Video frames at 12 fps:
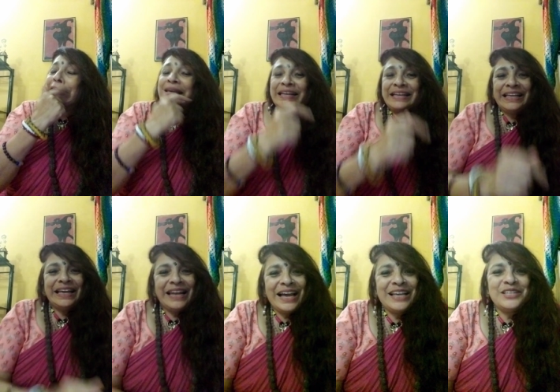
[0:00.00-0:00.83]

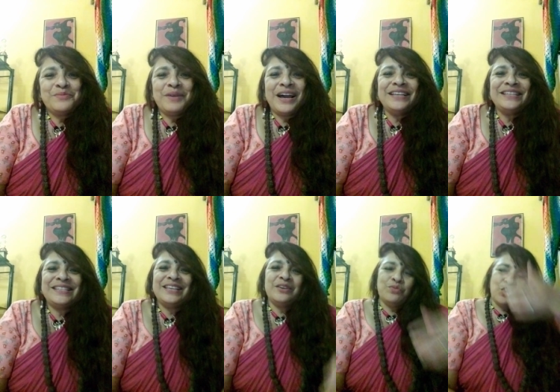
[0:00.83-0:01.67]
realized by
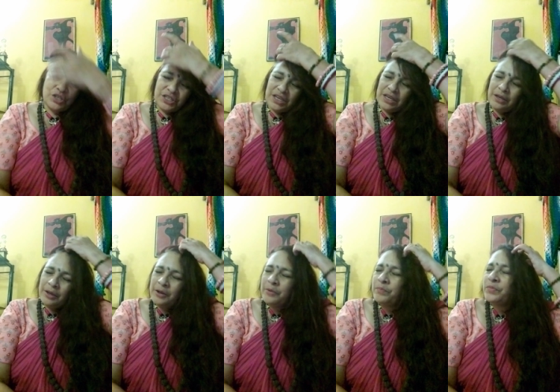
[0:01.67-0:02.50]
watching
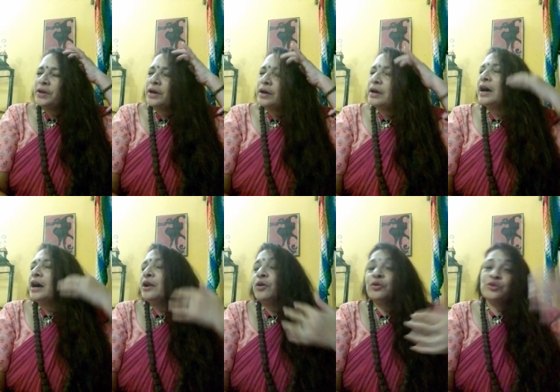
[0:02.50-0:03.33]

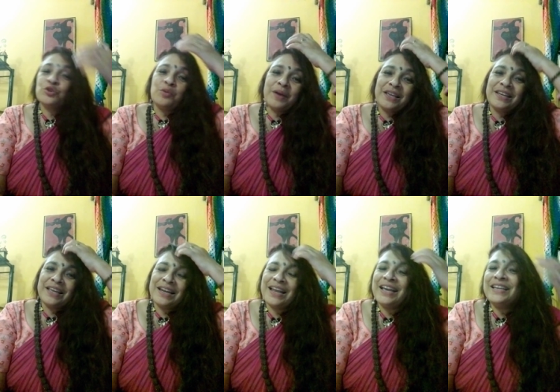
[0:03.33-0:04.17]
her horoscope, I
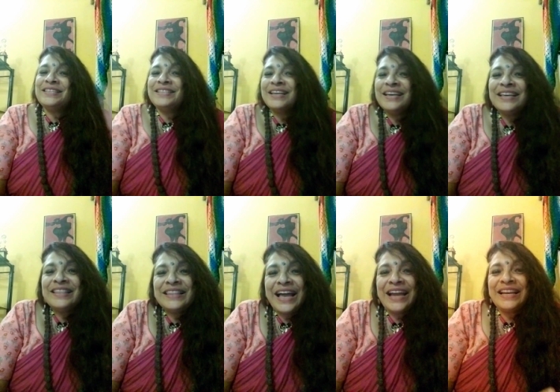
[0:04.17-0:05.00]
realized
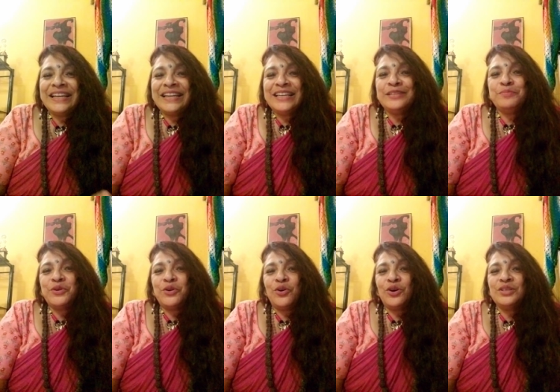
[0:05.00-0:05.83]
that it is
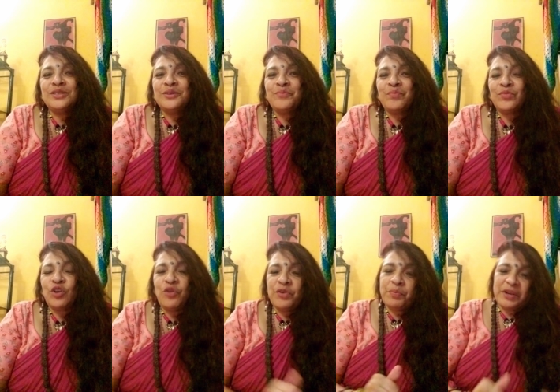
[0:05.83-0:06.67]
because
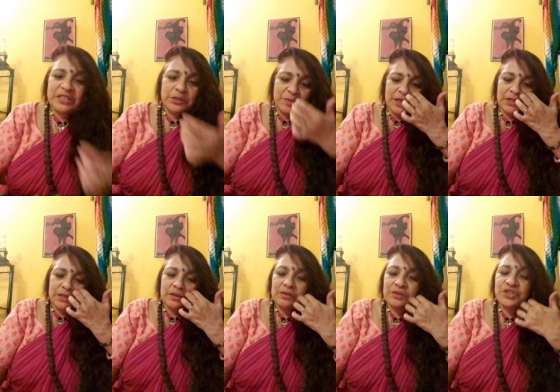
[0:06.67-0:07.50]
of her presence,
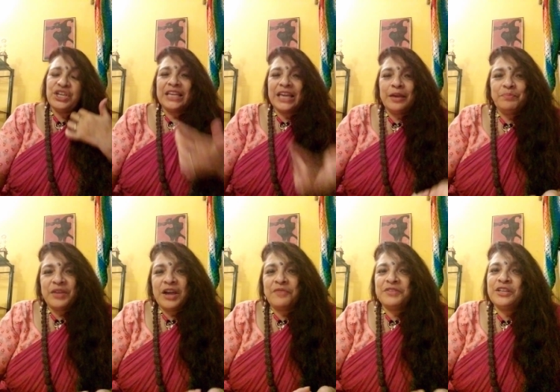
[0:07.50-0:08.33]
because she came
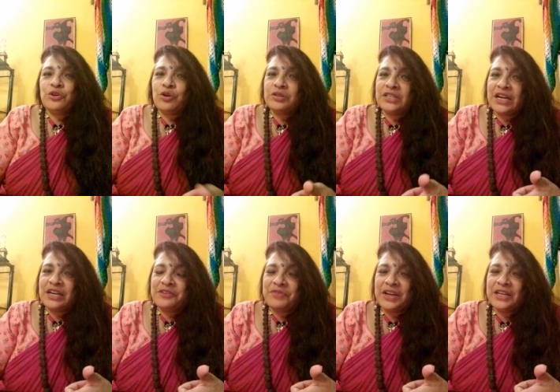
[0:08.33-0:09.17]
after the dog
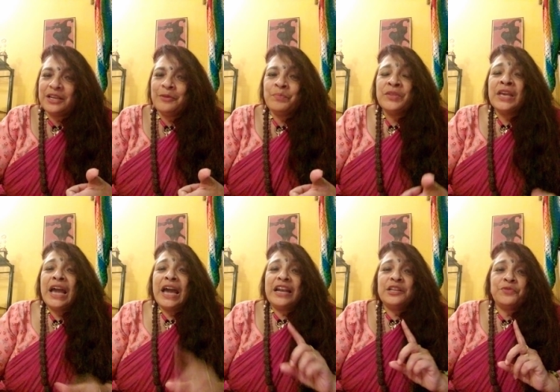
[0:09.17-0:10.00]
started fighting,
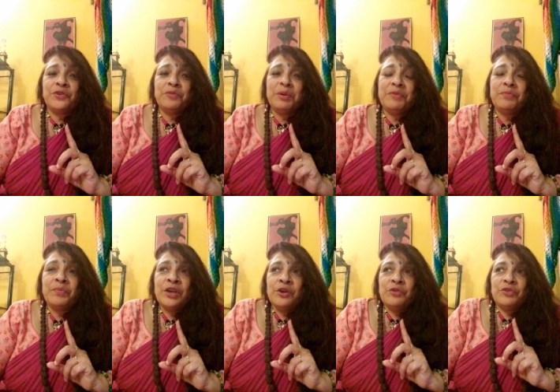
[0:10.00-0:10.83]
and it is for
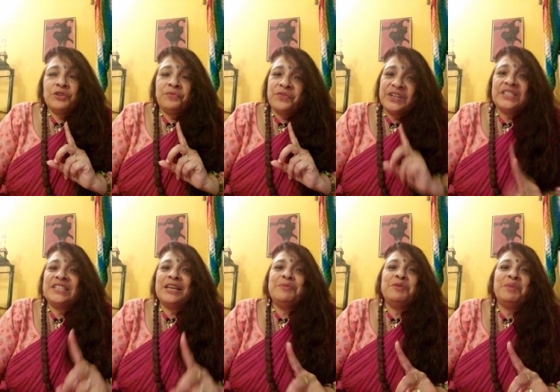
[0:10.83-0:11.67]
the first
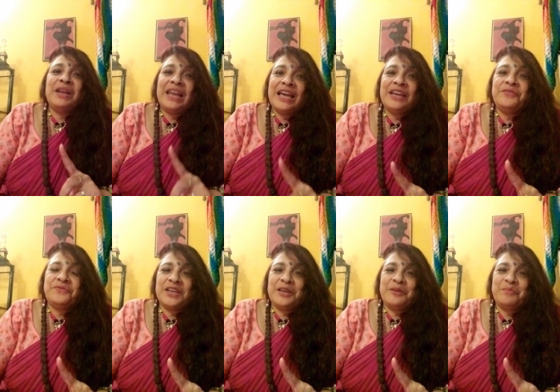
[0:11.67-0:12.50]
time in my
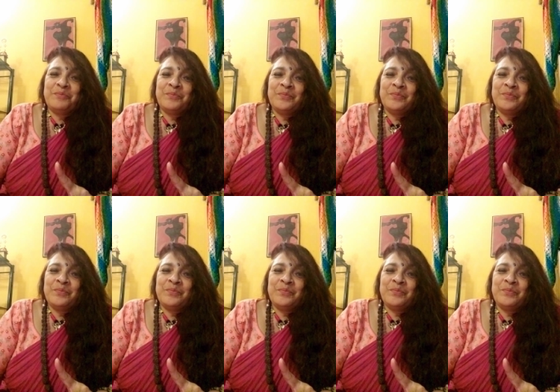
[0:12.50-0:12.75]
lifetime